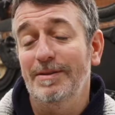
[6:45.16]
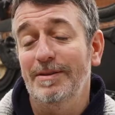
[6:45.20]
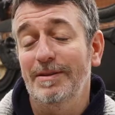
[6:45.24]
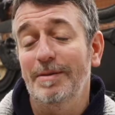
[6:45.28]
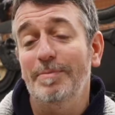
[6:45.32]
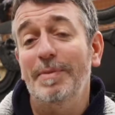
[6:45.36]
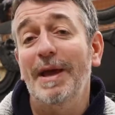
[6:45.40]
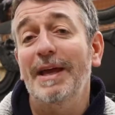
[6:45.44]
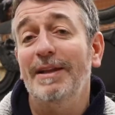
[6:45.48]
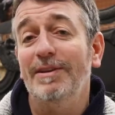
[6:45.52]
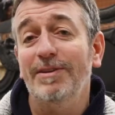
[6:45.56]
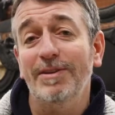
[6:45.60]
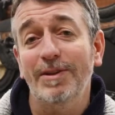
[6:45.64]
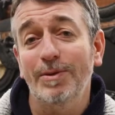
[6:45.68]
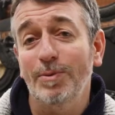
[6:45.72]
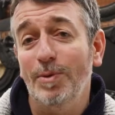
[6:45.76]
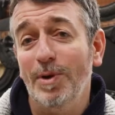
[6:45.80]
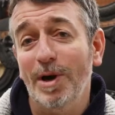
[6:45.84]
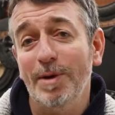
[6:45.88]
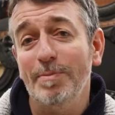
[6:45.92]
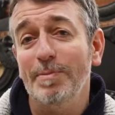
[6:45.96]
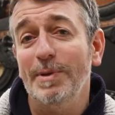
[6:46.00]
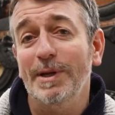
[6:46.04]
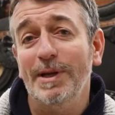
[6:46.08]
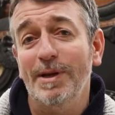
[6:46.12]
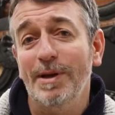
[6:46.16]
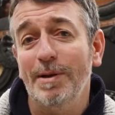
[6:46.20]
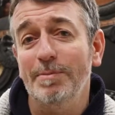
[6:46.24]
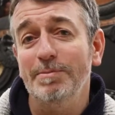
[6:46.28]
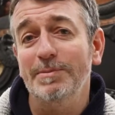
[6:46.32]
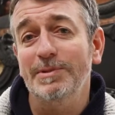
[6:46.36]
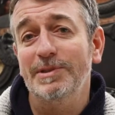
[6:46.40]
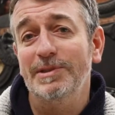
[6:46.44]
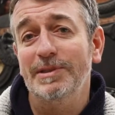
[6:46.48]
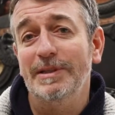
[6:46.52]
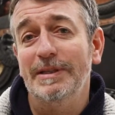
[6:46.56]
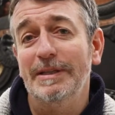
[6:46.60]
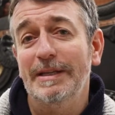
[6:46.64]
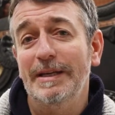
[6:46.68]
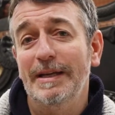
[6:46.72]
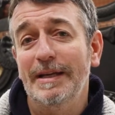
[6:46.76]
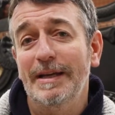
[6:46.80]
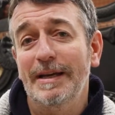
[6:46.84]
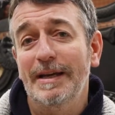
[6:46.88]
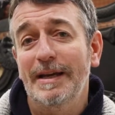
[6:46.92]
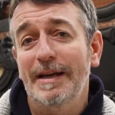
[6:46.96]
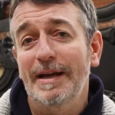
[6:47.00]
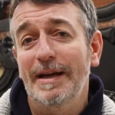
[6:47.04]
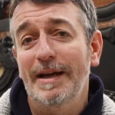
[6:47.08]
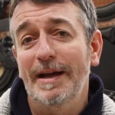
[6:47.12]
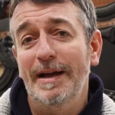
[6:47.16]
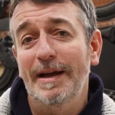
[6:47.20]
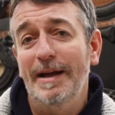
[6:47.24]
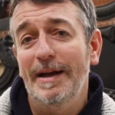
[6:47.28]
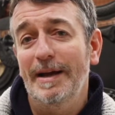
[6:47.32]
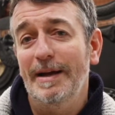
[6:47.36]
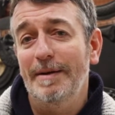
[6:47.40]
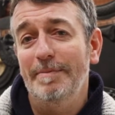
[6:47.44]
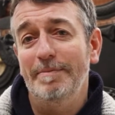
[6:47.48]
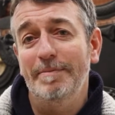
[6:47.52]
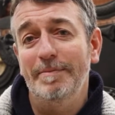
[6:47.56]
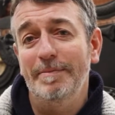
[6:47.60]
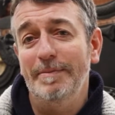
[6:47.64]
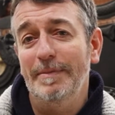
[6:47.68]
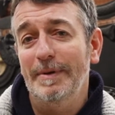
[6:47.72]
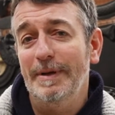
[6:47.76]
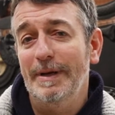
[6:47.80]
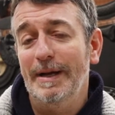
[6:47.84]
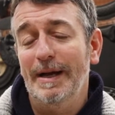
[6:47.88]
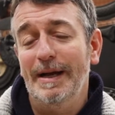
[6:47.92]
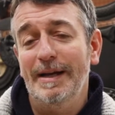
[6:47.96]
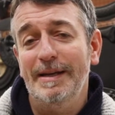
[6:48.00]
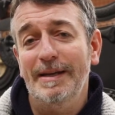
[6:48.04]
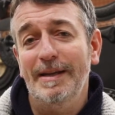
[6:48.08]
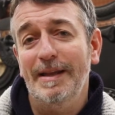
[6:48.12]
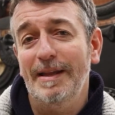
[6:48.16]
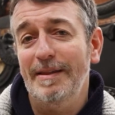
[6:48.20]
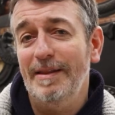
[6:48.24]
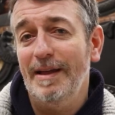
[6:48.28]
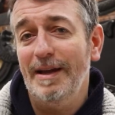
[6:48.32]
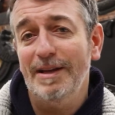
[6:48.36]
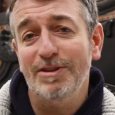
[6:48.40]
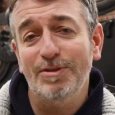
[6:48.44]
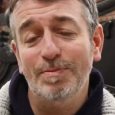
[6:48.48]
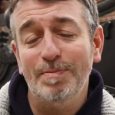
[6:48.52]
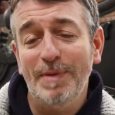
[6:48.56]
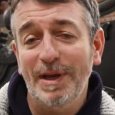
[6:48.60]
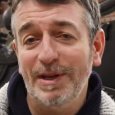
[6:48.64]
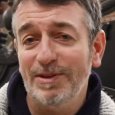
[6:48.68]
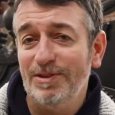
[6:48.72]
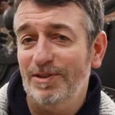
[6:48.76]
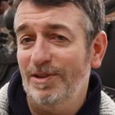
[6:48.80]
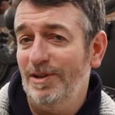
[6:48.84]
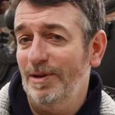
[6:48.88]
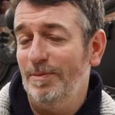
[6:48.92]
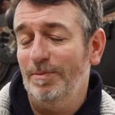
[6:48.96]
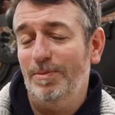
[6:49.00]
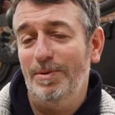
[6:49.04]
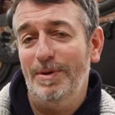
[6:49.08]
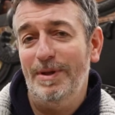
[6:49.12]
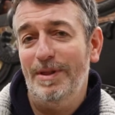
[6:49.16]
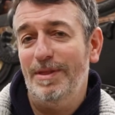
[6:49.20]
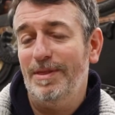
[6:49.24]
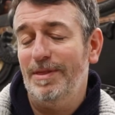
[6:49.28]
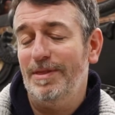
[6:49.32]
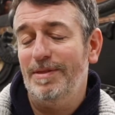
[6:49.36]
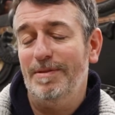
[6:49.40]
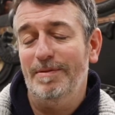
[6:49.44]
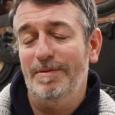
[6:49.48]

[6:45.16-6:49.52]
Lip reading: the better the work becomes. And that's mixed up with